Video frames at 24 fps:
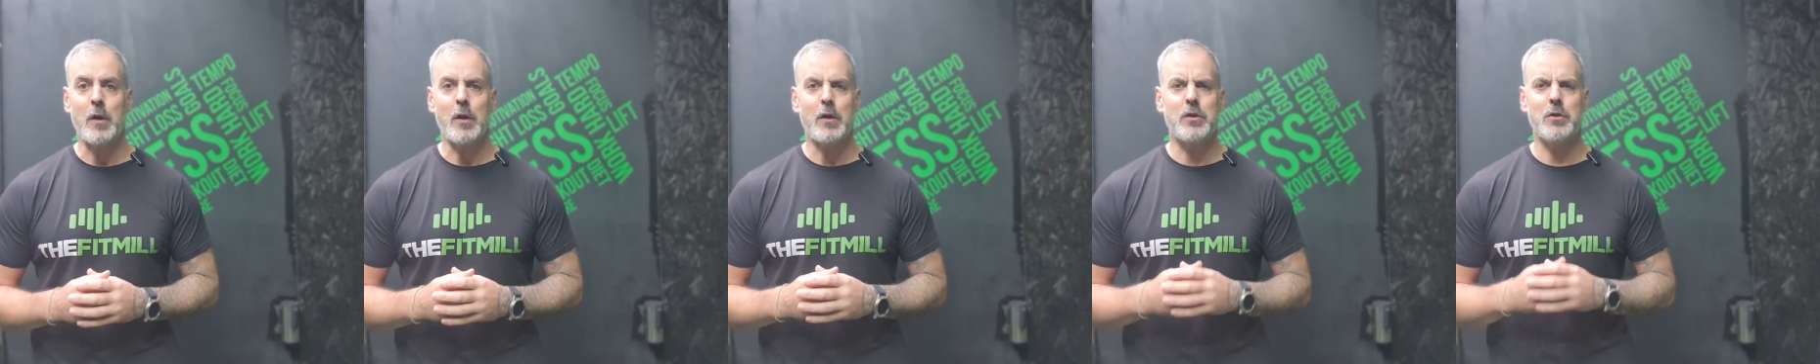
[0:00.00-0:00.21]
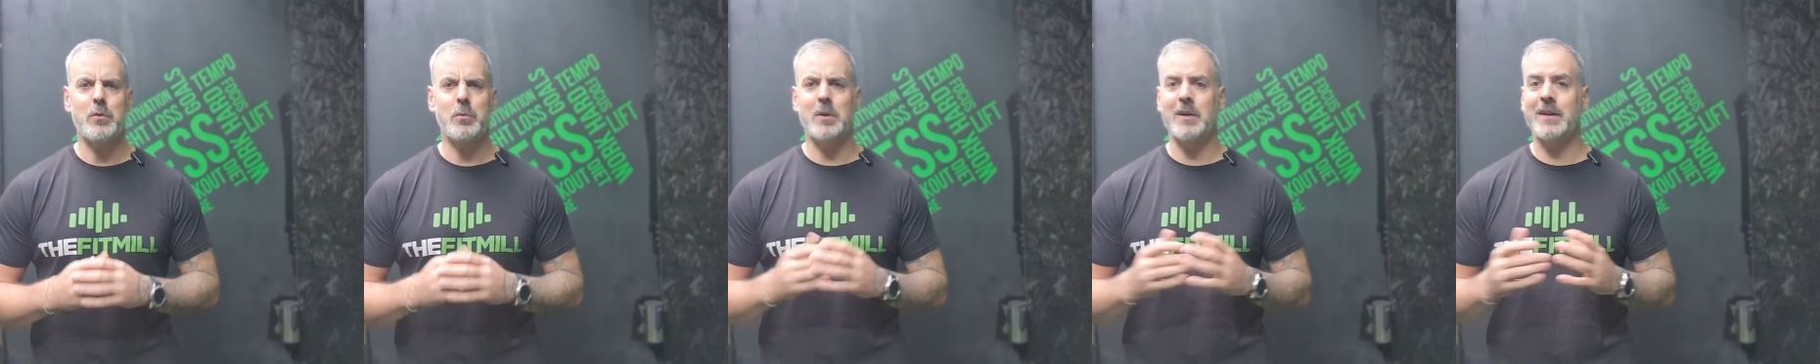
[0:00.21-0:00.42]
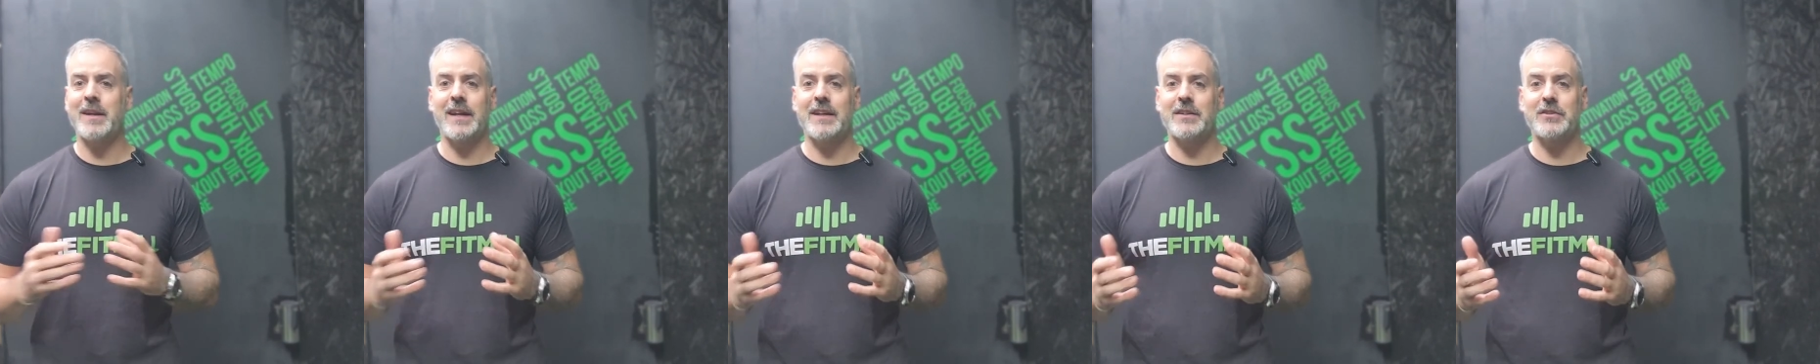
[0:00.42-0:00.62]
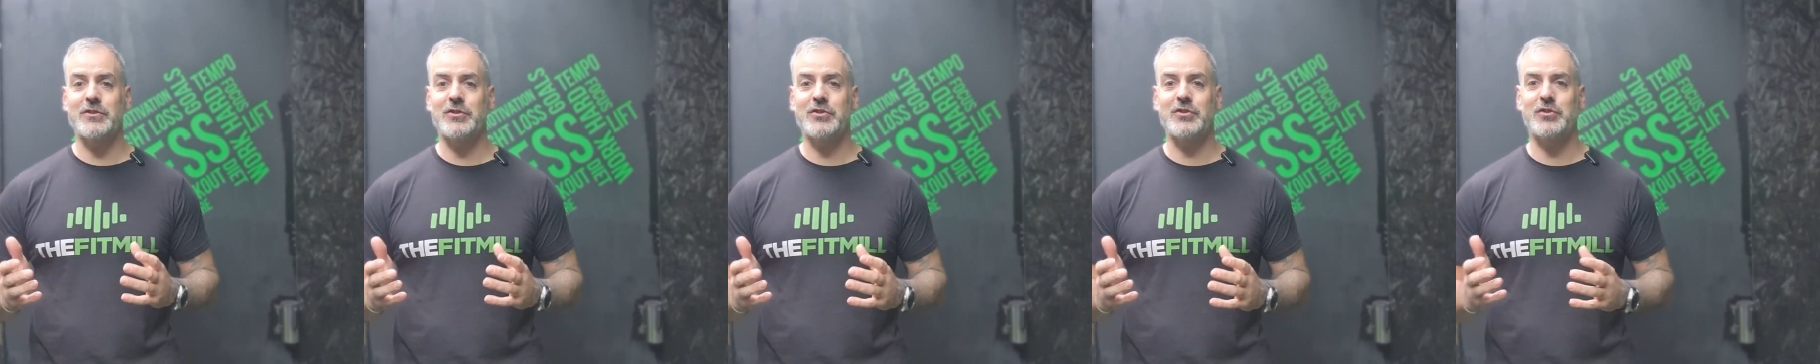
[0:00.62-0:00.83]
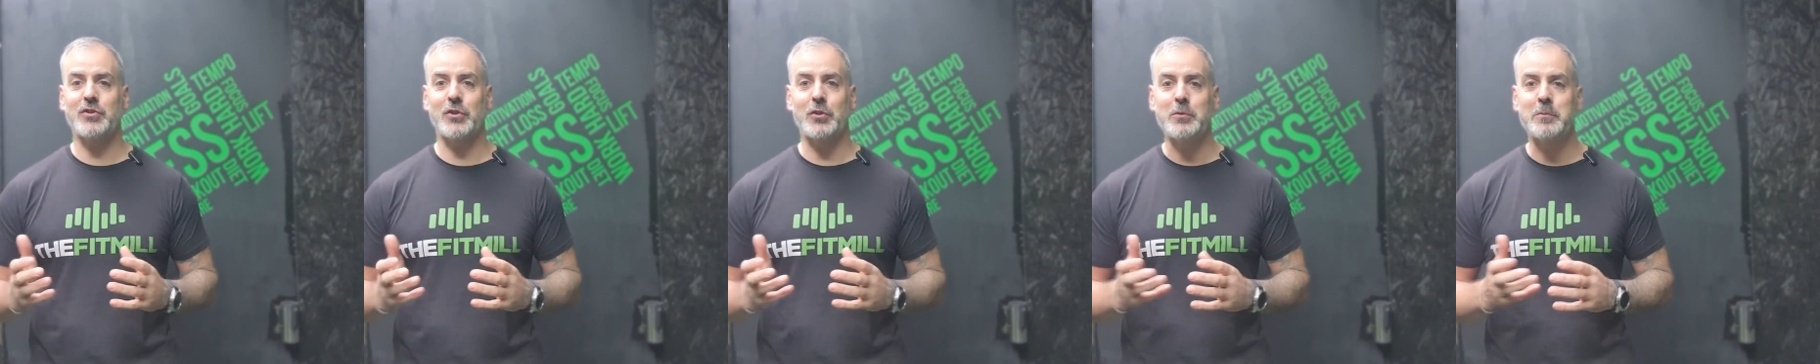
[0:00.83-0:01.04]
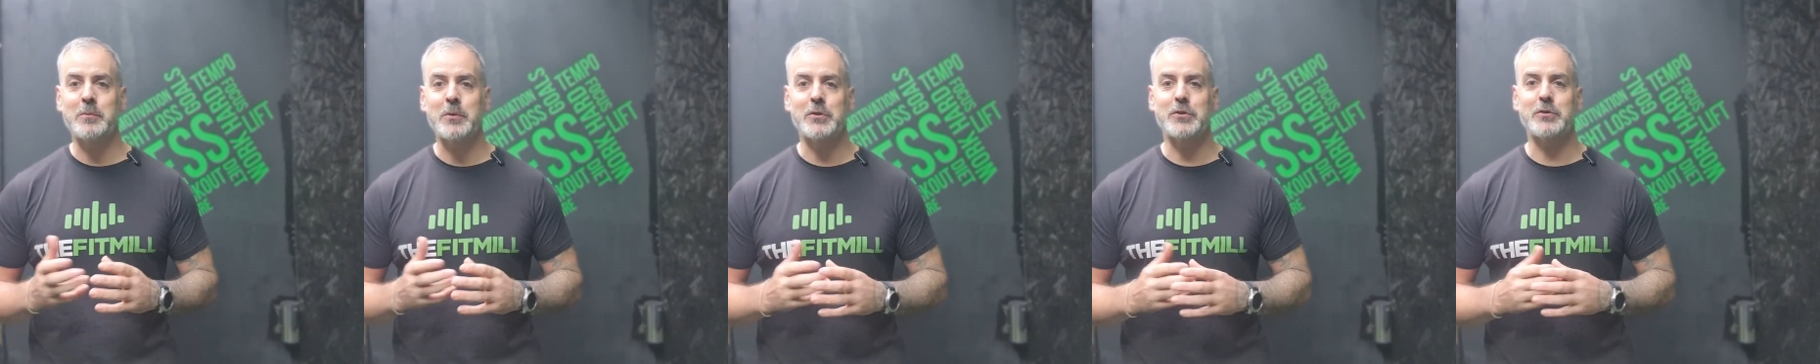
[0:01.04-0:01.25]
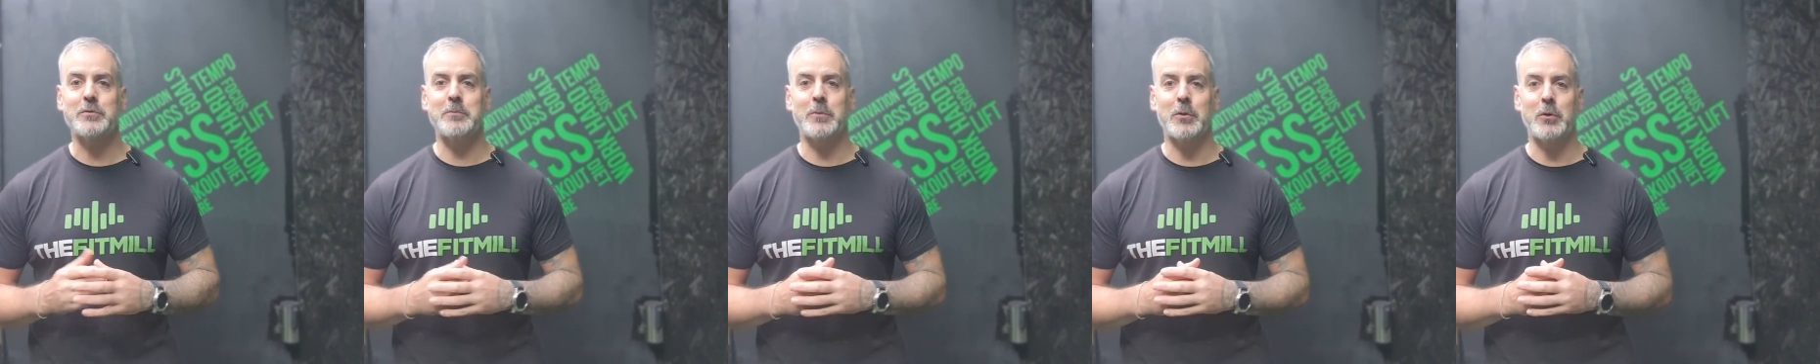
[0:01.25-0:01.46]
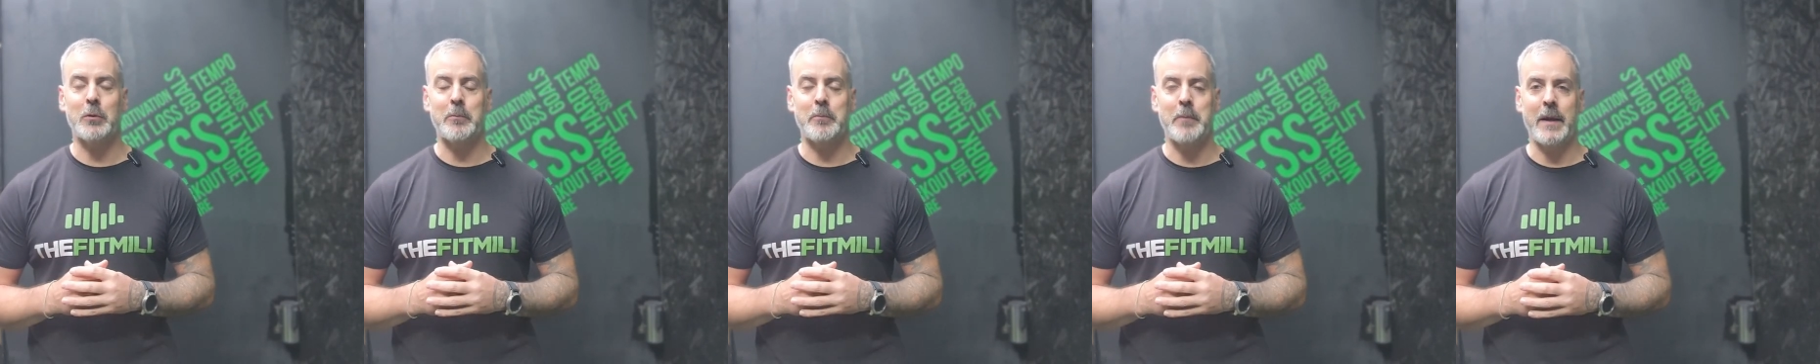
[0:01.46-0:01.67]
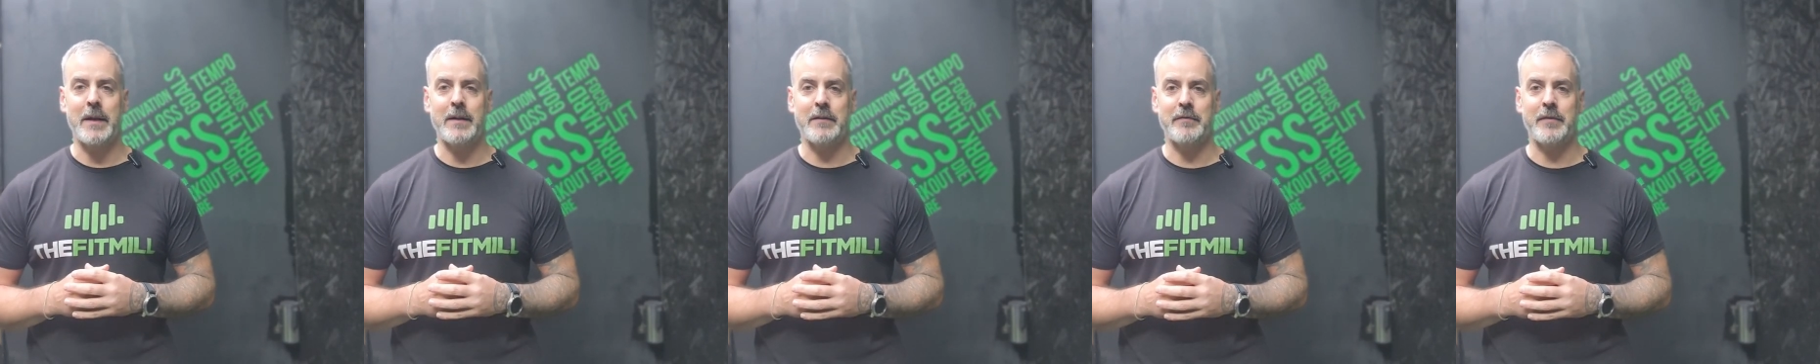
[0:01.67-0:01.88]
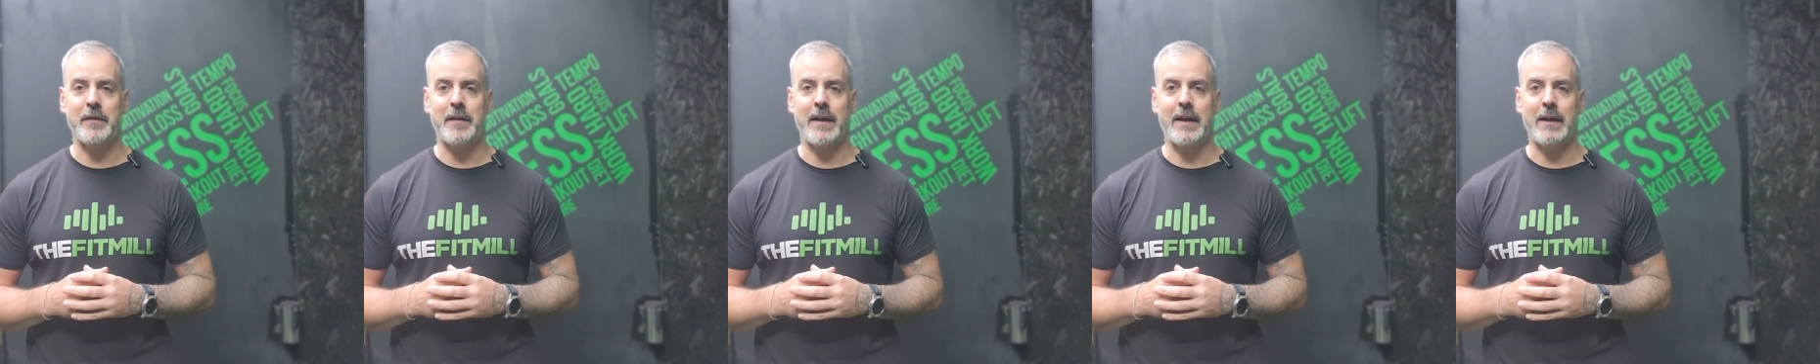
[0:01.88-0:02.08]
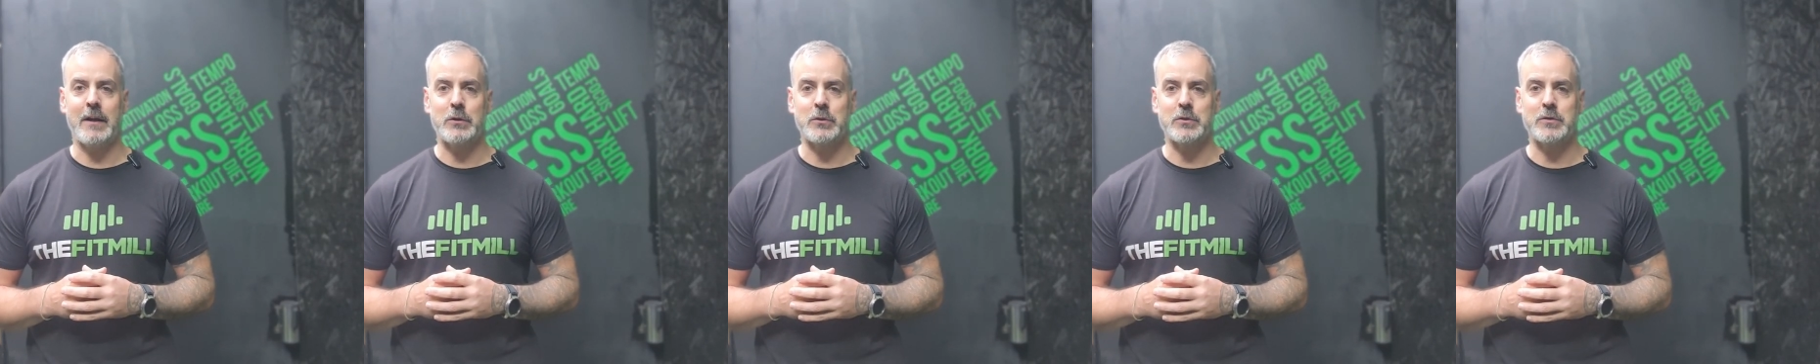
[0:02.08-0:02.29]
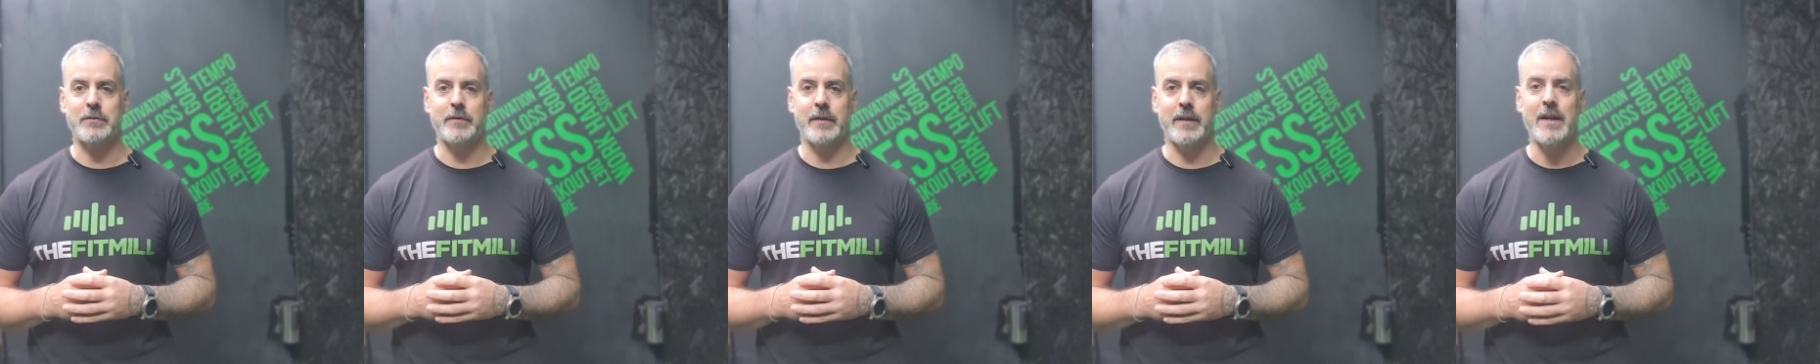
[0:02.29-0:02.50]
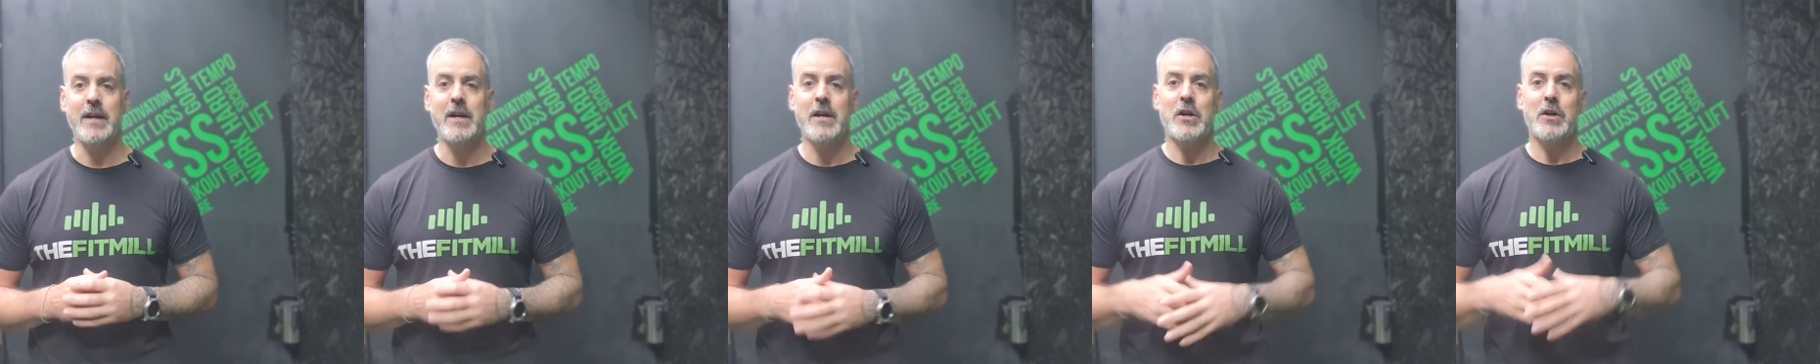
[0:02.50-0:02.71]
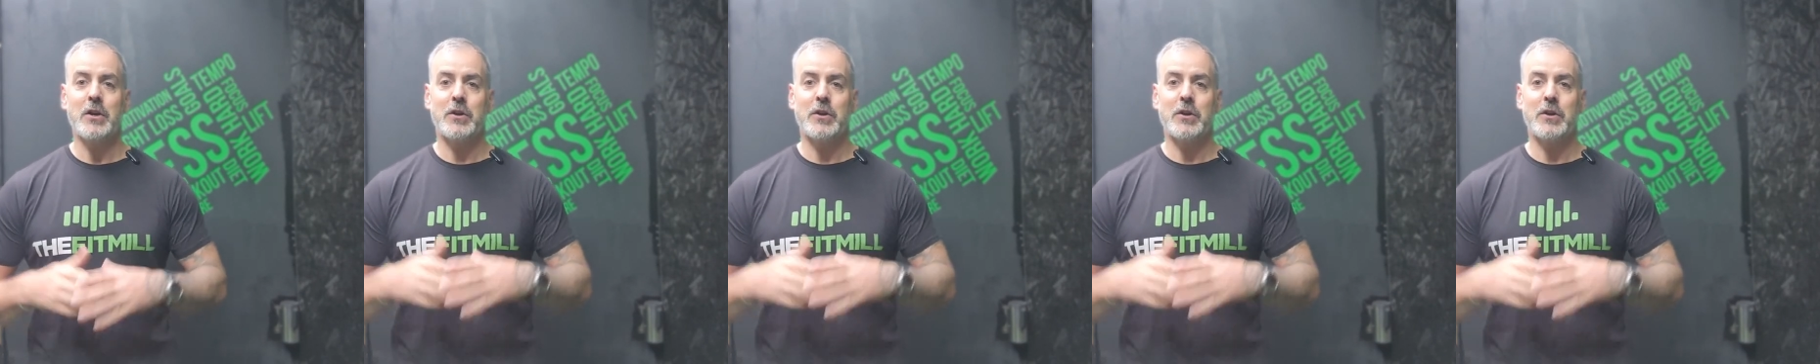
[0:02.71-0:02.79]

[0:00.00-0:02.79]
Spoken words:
you will get so much more benefit out of it,